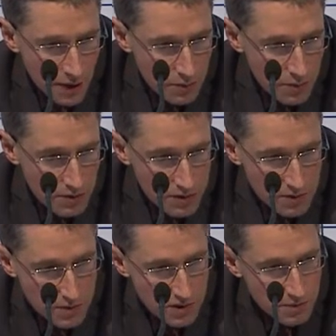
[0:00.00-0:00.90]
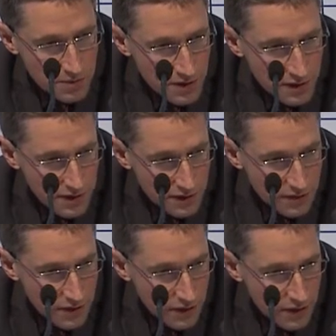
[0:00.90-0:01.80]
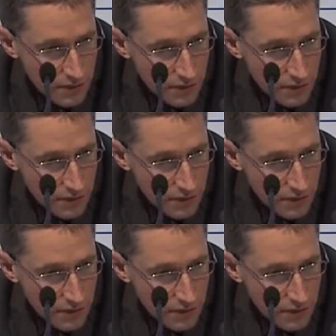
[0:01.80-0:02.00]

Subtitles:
because there's bishop takes f7.